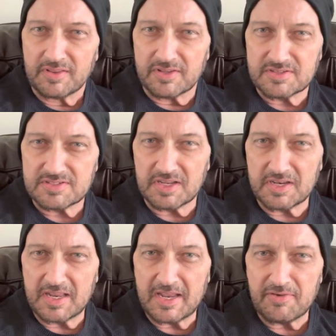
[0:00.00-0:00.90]
This
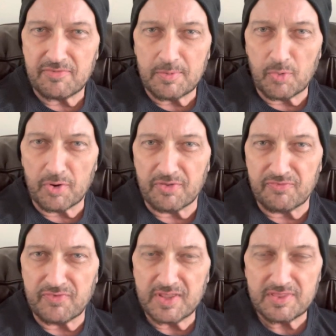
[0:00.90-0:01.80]
Sunday, February the
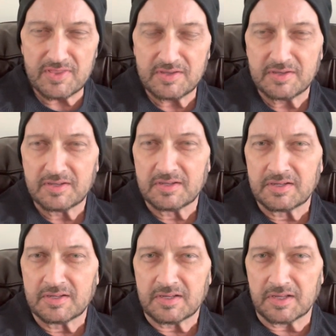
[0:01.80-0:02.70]

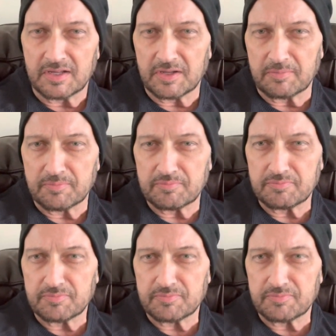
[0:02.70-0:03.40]
5th.